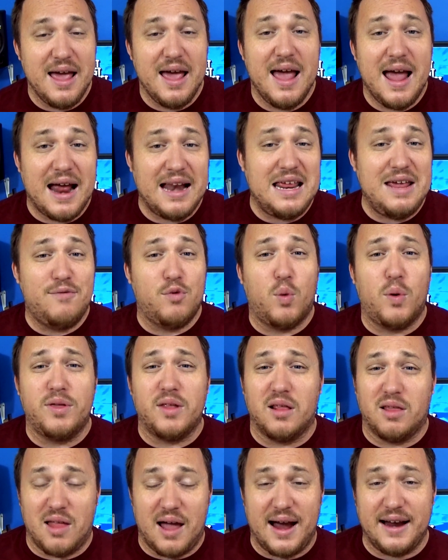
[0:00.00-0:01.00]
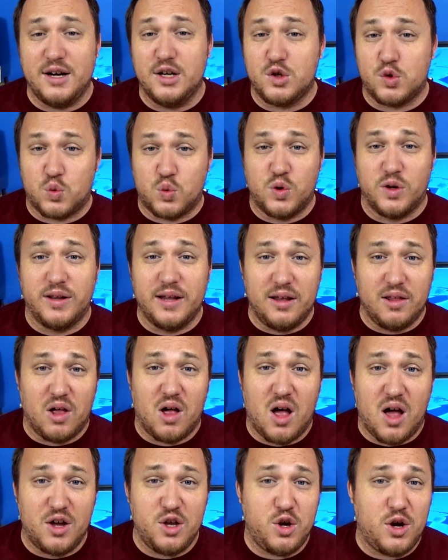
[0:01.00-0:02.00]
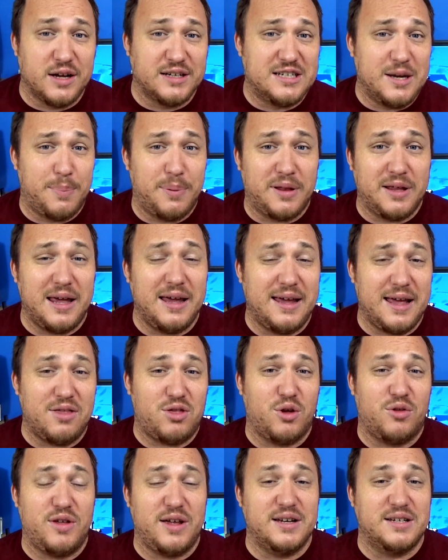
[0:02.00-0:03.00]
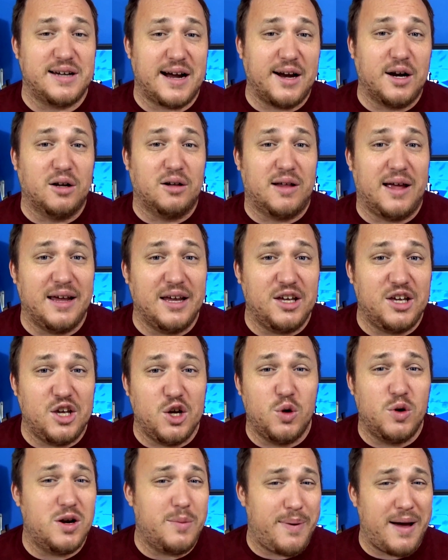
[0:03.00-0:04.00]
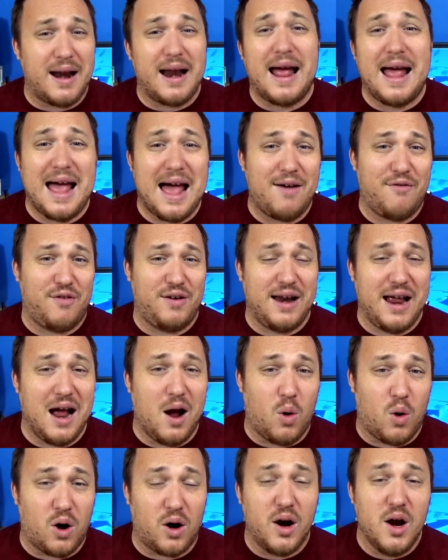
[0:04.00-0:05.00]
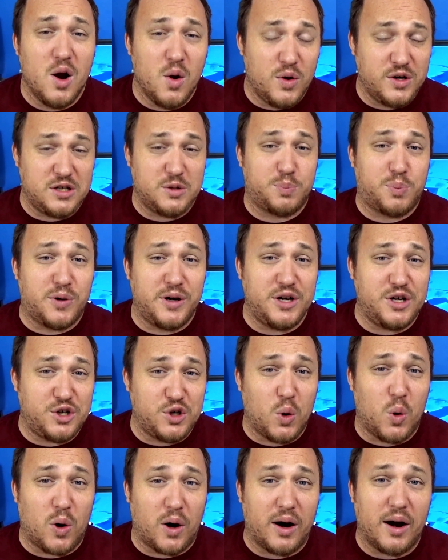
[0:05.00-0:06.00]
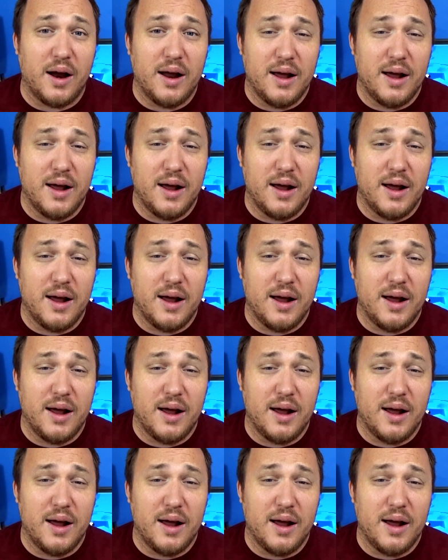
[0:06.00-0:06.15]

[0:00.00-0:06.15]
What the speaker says: And even when the line is really long, you can typically get through the entire line queue in about a half an hour, which is pretty short,